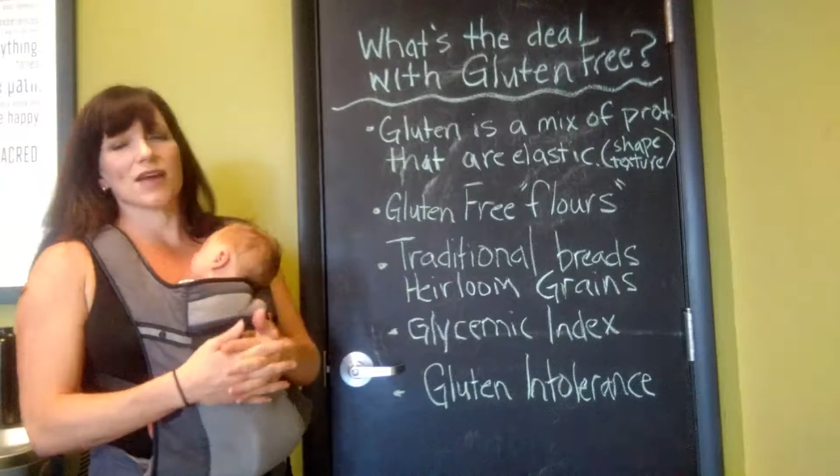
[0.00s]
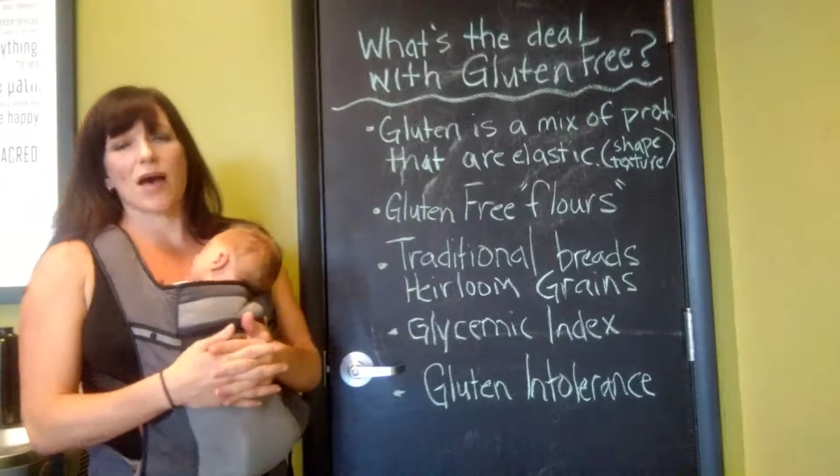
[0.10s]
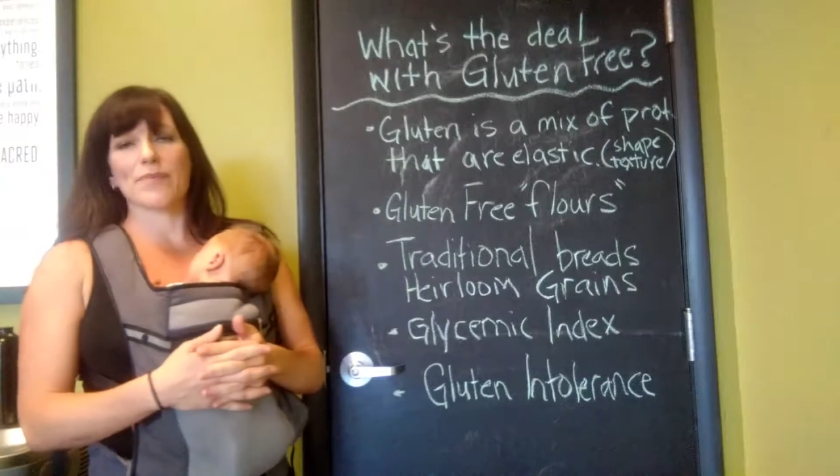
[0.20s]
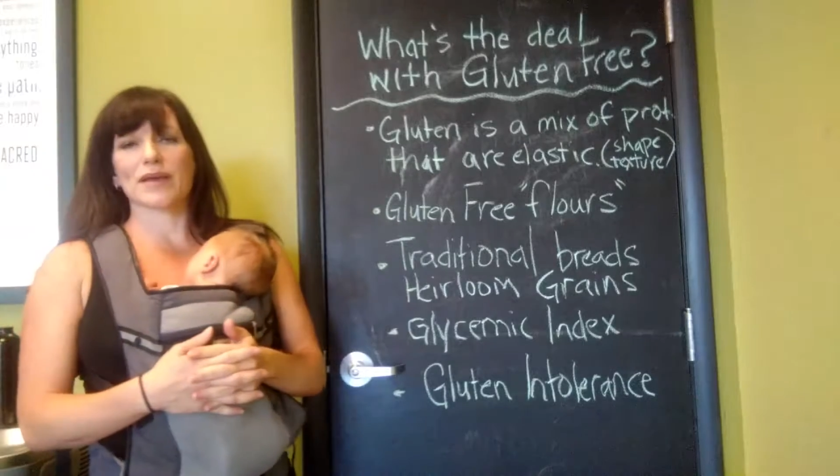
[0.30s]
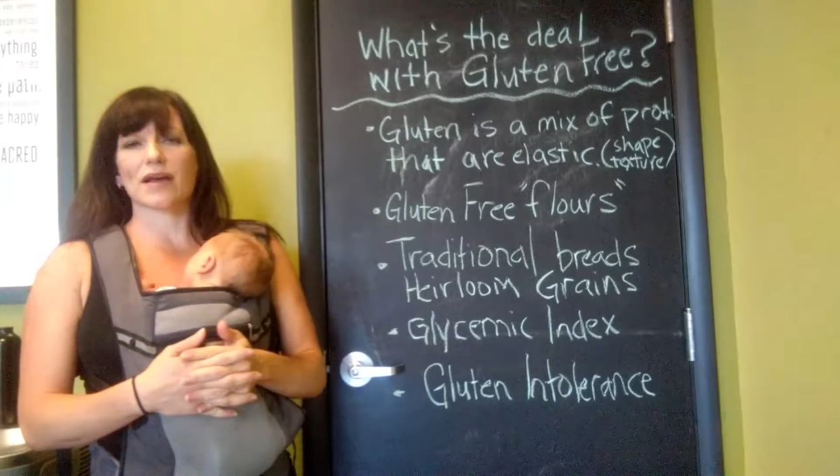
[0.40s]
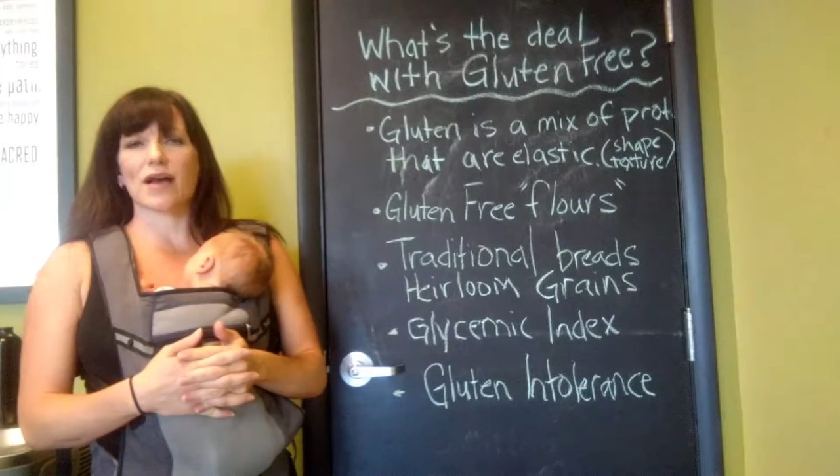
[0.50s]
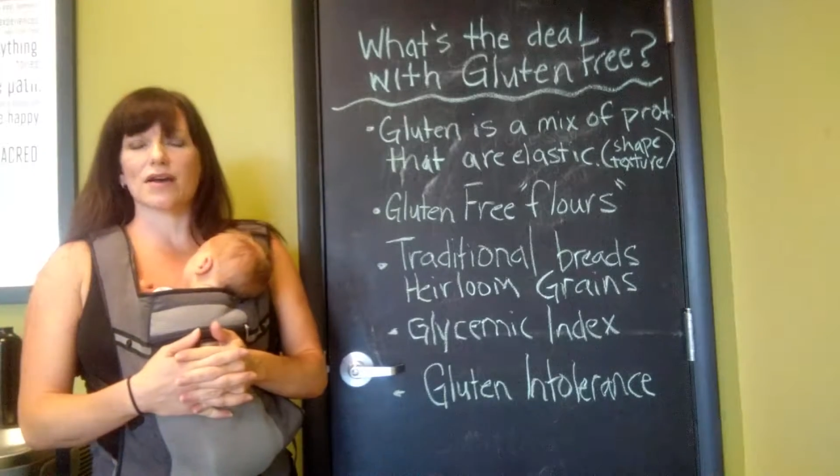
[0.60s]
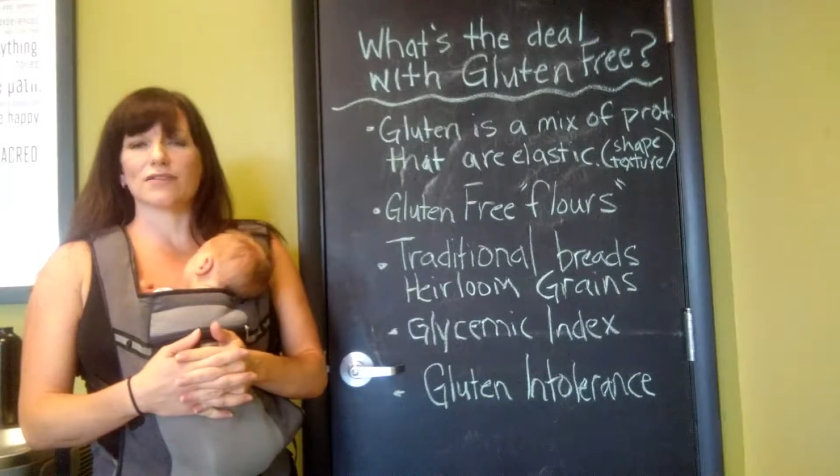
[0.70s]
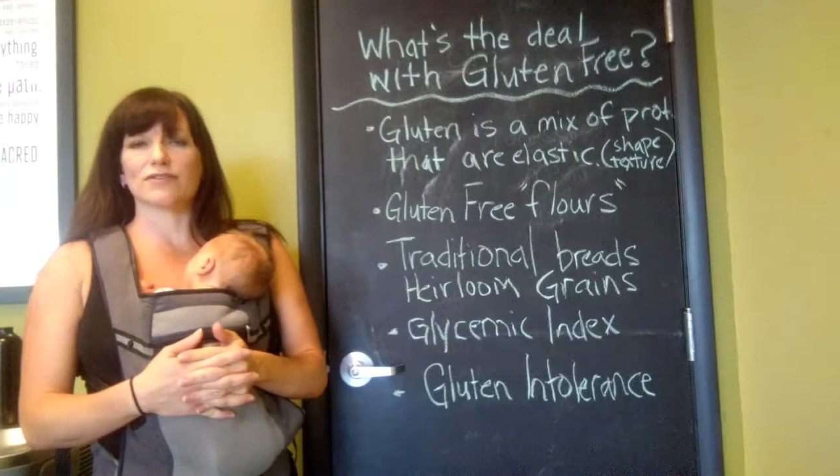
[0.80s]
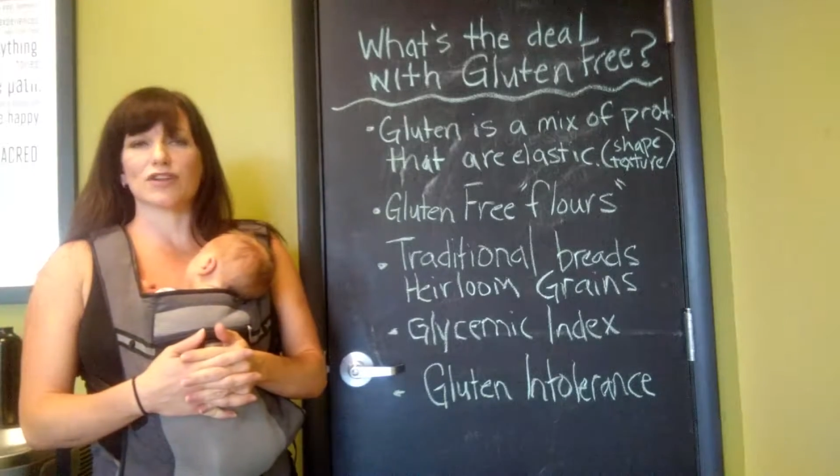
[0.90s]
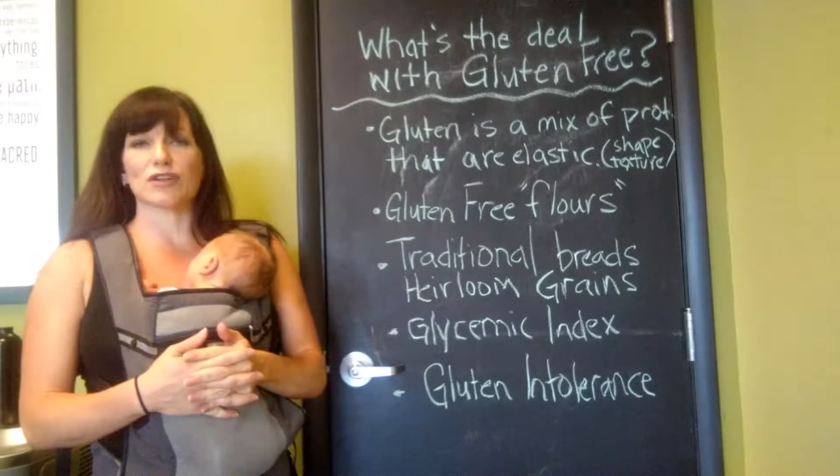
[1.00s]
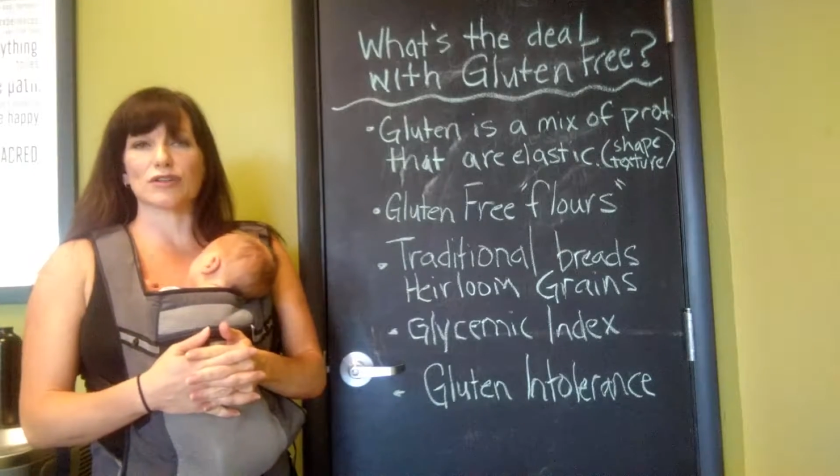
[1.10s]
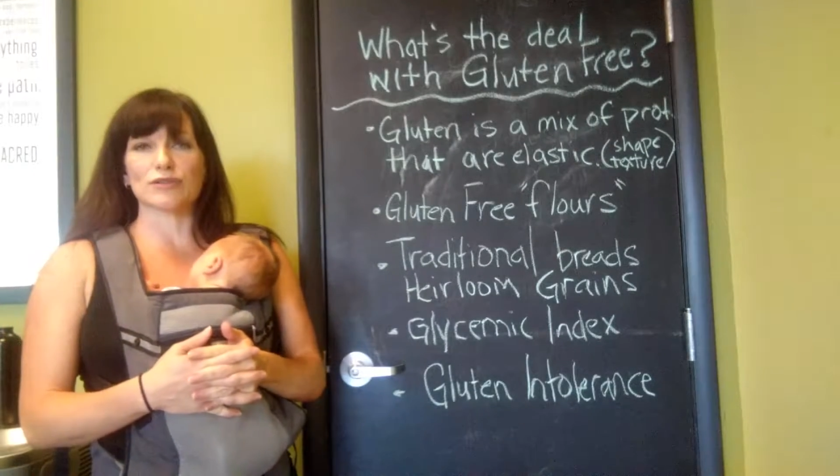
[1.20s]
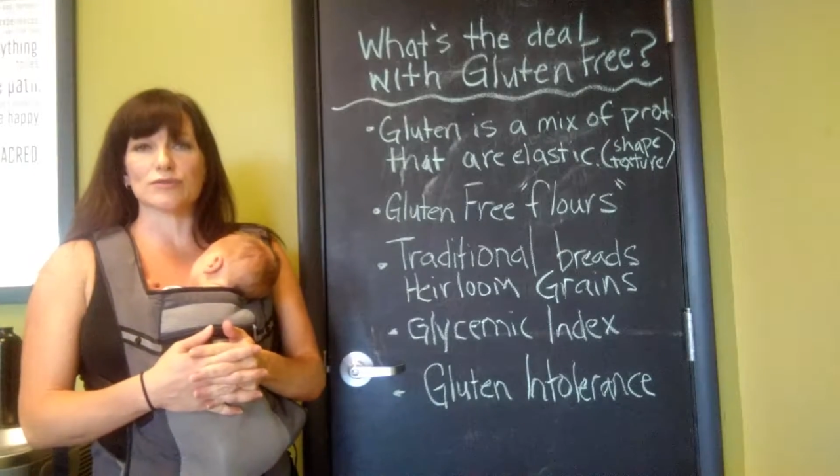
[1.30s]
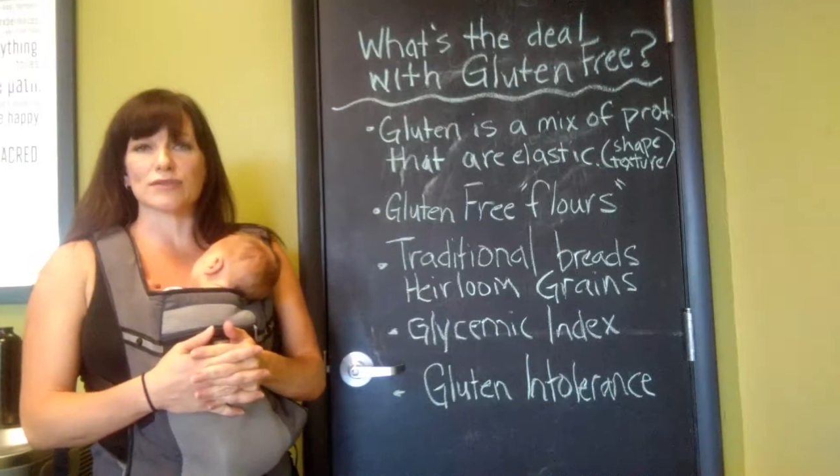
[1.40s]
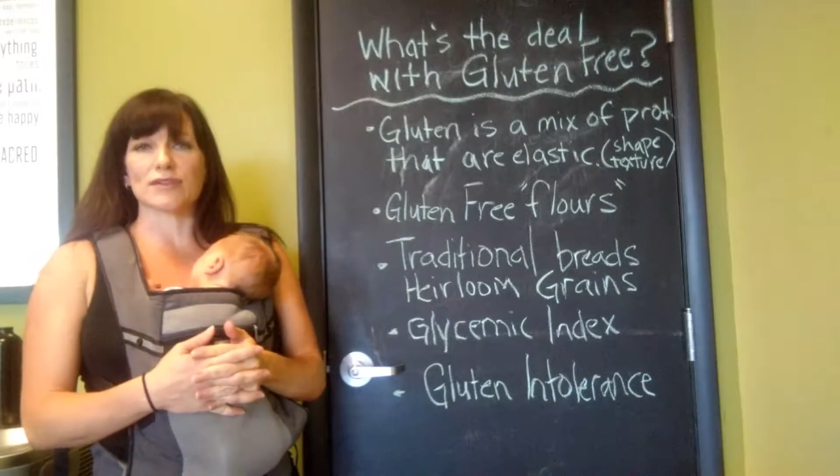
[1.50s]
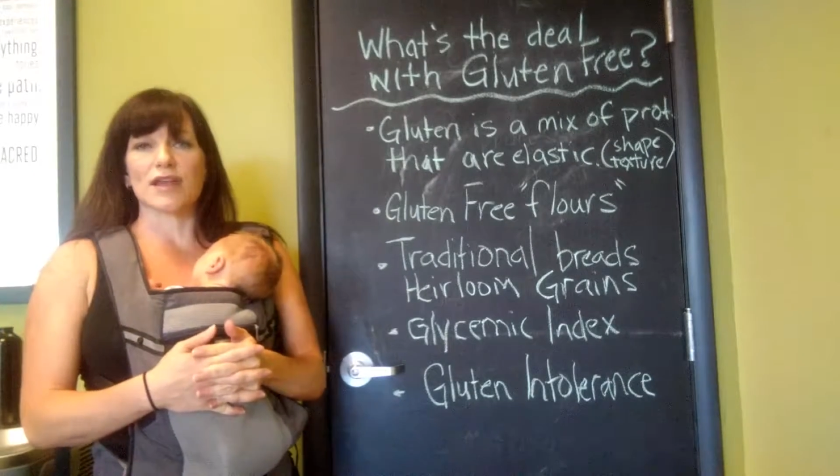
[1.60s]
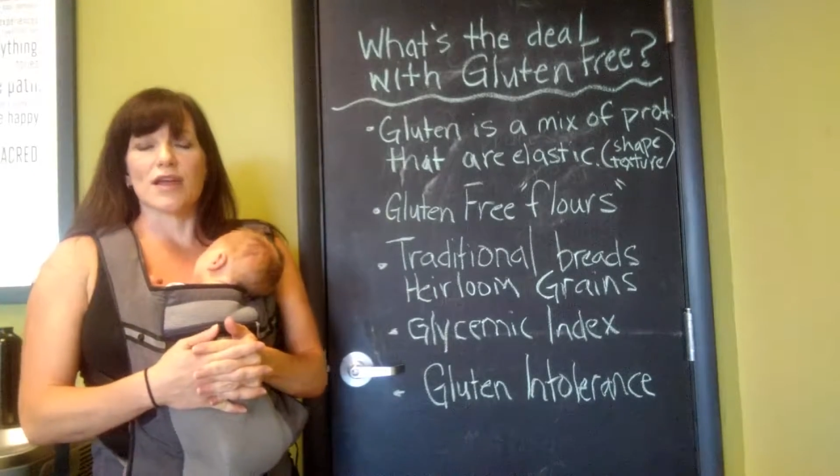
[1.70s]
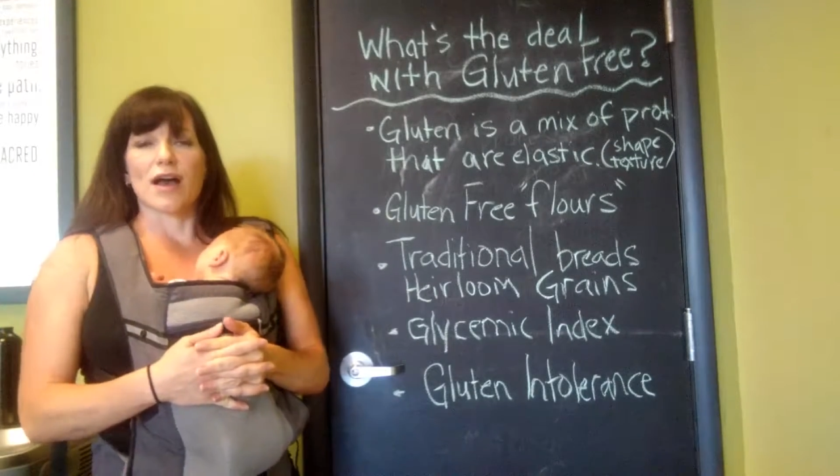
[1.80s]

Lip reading: topic of gluten.